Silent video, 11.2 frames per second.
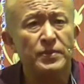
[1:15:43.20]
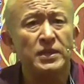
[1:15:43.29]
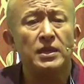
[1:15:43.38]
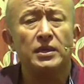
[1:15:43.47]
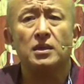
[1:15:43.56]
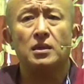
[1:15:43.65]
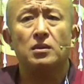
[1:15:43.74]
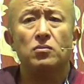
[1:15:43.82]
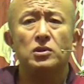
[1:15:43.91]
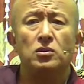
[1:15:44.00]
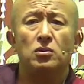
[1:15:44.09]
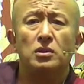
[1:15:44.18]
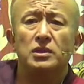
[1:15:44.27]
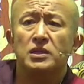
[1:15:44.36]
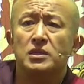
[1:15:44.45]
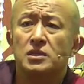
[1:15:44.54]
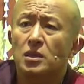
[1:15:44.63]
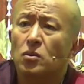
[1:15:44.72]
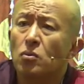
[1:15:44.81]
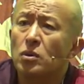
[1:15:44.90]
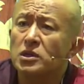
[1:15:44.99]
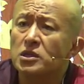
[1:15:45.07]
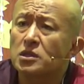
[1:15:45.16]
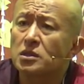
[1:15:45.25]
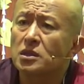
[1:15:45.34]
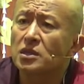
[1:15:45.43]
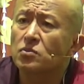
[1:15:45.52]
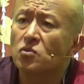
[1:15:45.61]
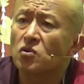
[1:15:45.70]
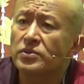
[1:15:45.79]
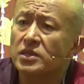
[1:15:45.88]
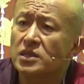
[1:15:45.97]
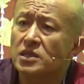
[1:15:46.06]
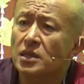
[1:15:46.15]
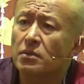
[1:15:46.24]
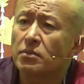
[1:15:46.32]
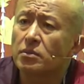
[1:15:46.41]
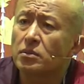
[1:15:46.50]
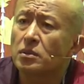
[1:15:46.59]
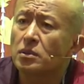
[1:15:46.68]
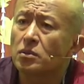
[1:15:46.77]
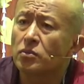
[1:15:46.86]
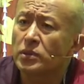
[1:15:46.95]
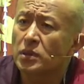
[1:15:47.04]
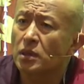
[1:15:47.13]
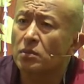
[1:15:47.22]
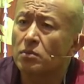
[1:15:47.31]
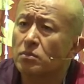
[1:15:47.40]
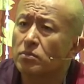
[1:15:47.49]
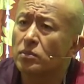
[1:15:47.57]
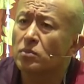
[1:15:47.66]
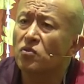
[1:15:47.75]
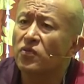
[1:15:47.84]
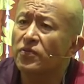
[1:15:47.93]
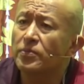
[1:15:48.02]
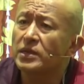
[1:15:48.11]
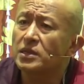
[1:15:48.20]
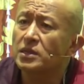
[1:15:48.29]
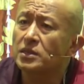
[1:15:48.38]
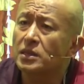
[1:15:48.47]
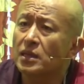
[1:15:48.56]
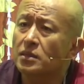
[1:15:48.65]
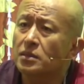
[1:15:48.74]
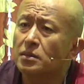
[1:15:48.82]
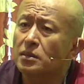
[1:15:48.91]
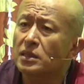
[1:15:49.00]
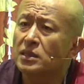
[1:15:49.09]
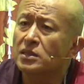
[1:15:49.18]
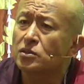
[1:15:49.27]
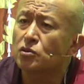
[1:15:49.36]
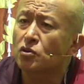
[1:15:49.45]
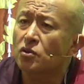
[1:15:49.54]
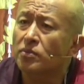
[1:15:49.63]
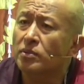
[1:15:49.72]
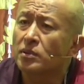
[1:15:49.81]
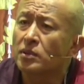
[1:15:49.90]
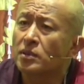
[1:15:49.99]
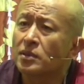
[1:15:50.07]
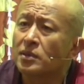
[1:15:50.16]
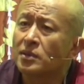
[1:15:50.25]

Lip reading: I think it's a bit like a, what do you call it, this watch that moves itself with a movement, then it sort of,